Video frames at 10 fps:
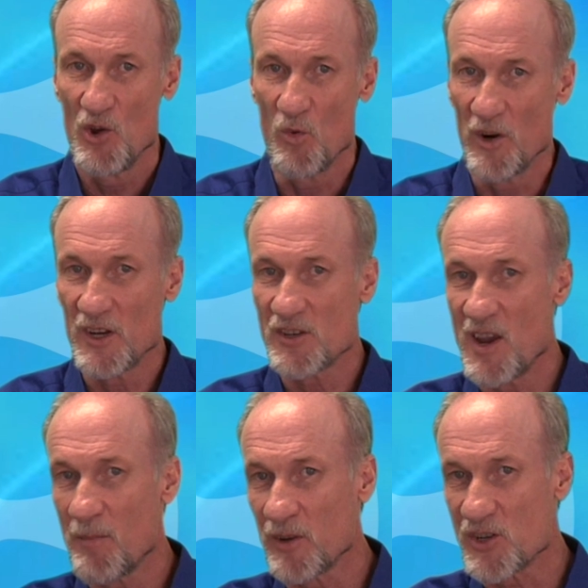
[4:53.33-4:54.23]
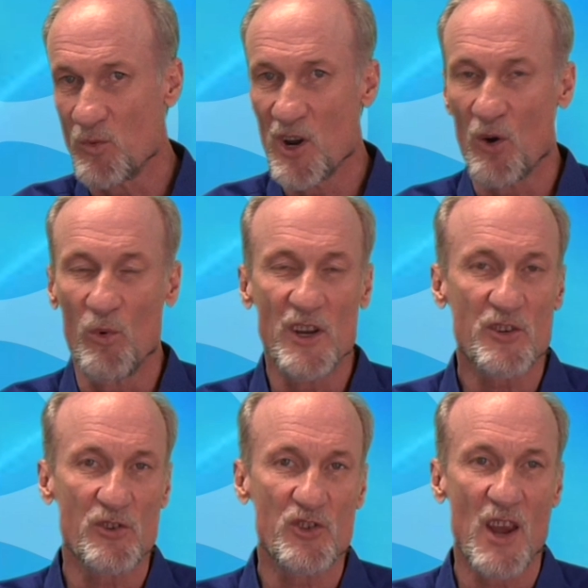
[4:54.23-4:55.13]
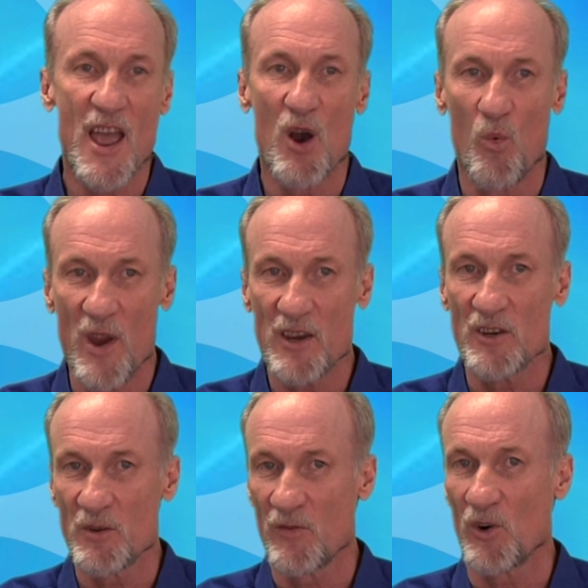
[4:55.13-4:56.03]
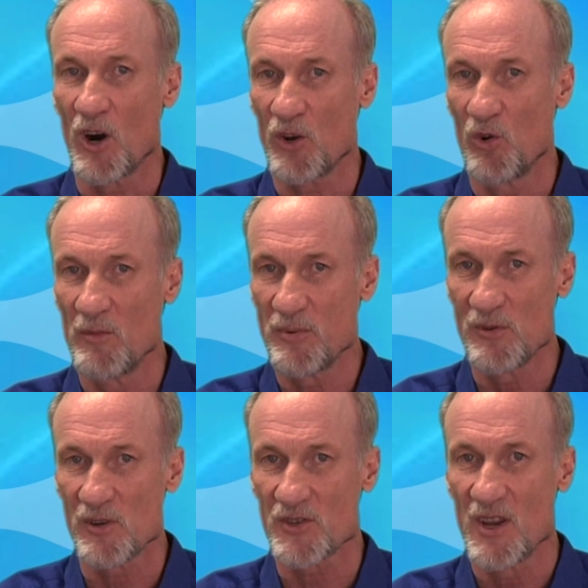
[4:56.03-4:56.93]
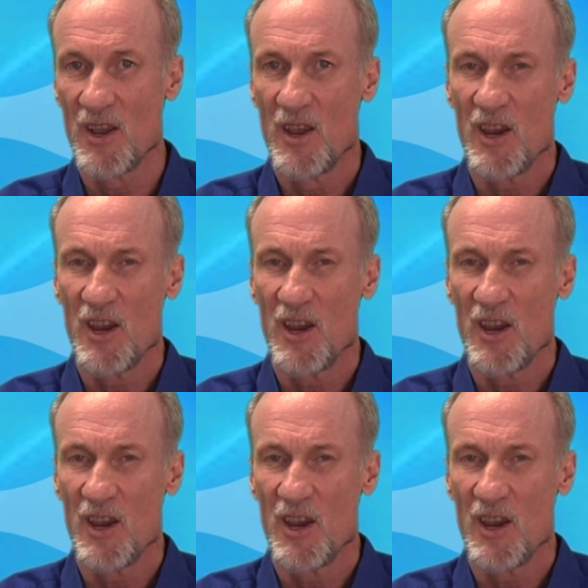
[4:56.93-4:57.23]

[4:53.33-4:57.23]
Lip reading: One example is that we are researching how we can convert our current pools